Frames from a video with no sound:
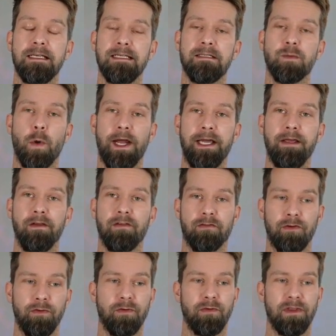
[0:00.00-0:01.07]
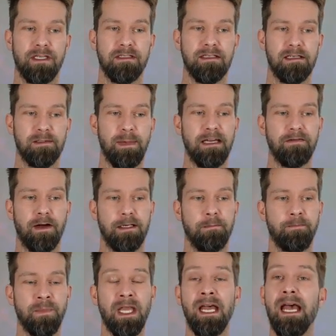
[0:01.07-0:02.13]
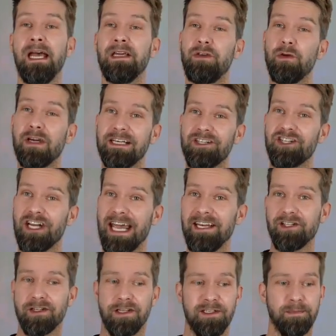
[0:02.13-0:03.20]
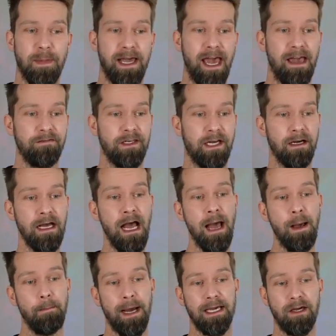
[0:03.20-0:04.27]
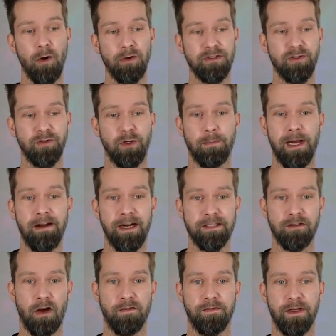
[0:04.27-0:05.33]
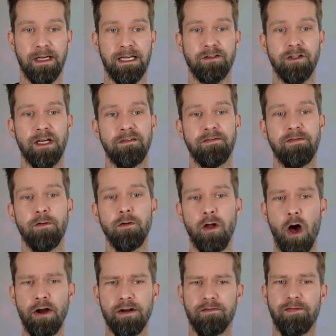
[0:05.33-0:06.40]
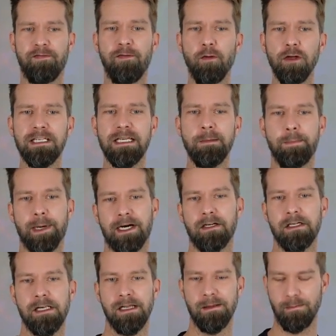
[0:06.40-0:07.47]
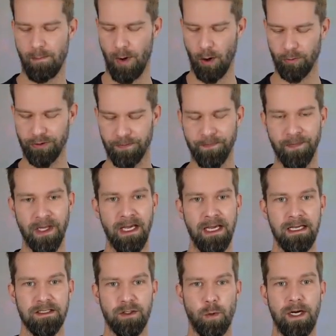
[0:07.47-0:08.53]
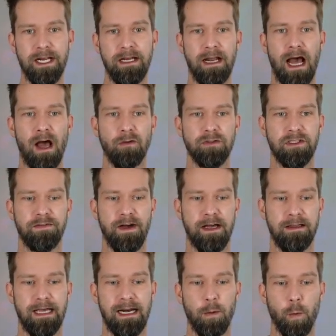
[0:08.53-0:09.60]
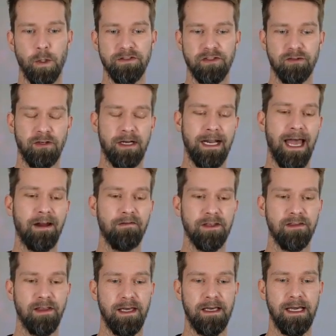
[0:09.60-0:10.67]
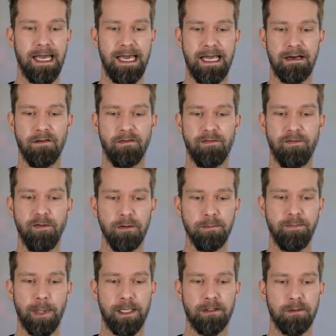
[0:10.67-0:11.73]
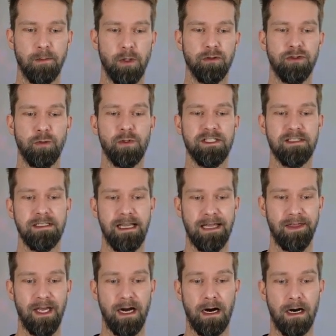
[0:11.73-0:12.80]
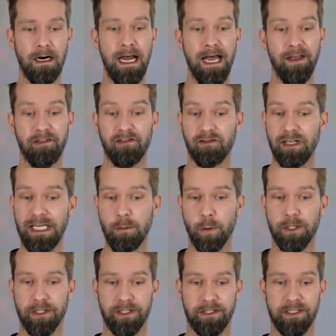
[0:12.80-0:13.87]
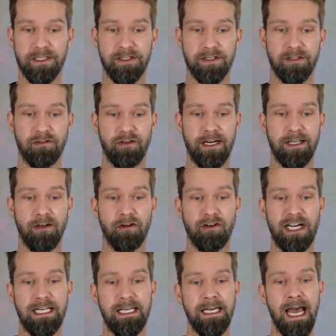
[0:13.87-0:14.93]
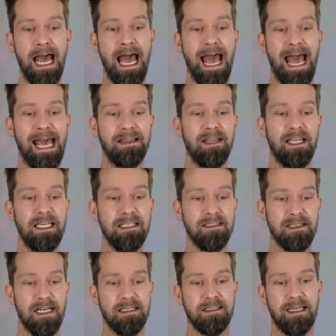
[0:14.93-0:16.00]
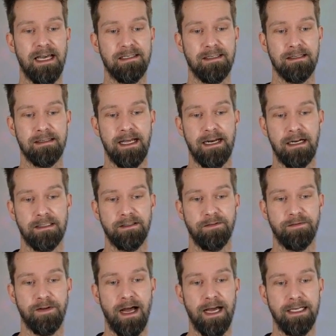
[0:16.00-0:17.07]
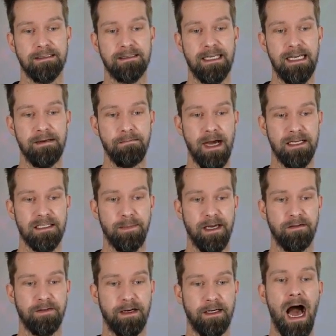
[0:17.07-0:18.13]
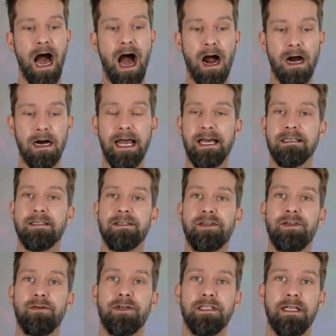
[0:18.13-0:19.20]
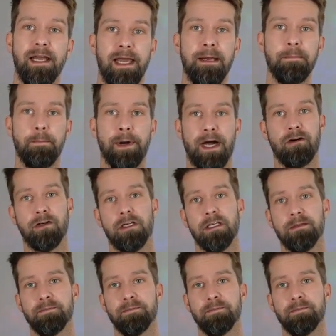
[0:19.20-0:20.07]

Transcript: its way through this spec file. You can change this behavior by going to your Playwright config and you can full on fully parallel mode. So when I now define that I want to run everything in full parallel mode, you will see that there are three workers running already, and these test cases that are defined in my spec file are executed in parallel.